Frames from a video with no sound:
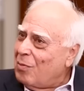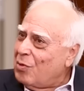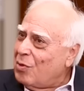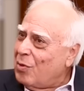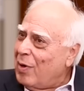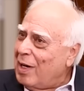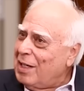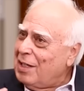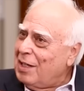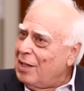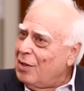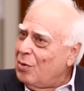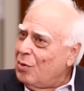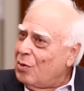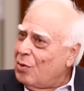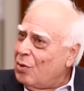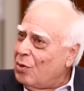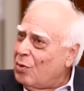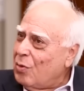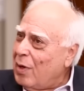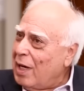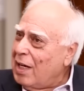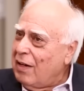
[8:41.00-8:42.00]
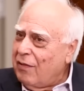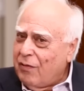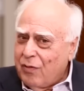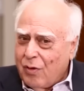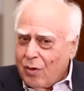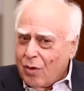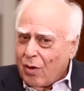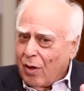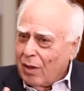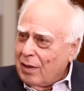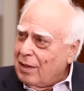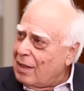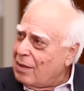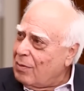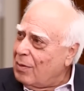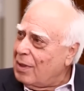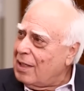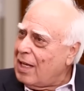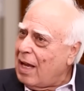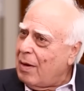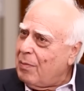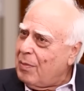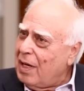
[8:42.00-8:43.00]
22 to 24, all this was
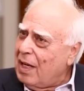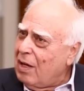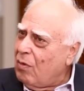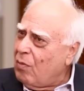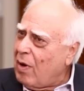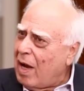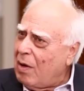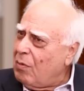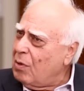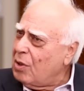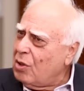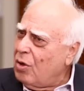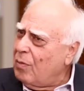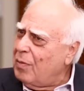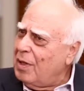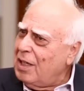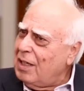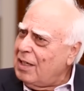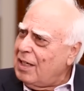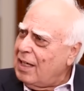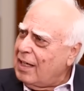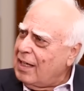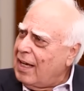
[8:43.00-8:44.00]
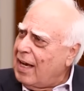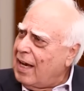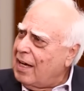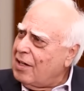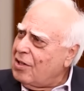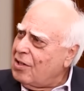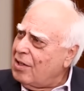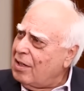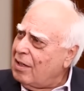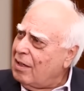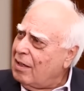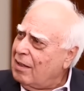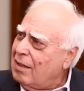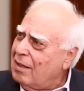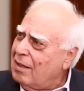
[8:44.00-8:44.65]
happening. Why was nobody taking action?